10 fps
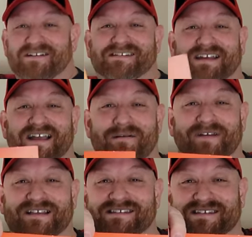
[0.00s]
Here's the
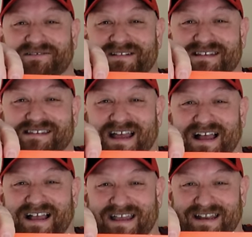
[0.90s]
coming soon
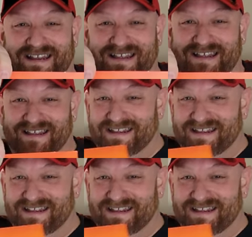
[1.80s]
sign.